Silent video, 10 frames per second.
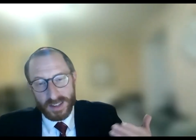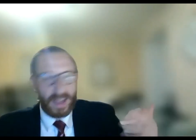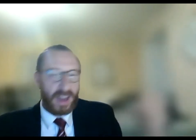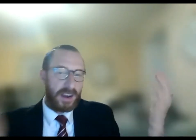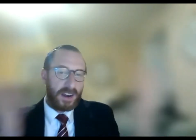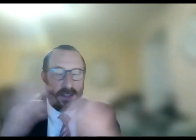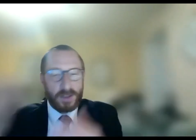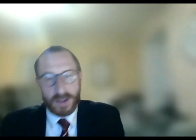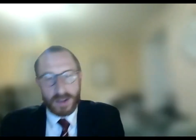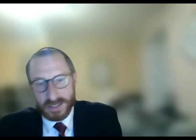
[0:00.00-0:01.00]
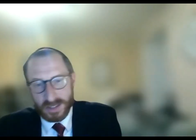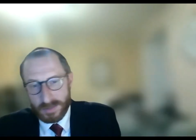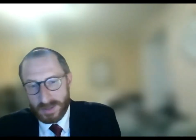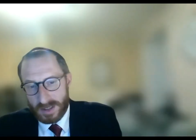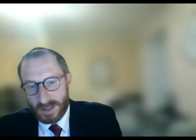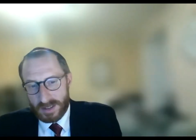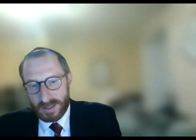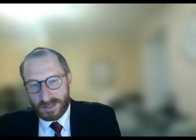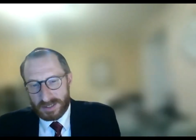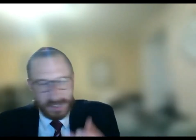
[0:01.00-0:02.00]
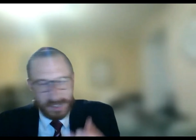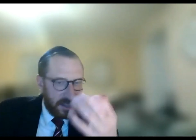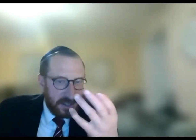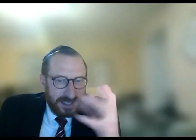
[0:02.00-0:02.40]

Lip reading: and another custom doesn't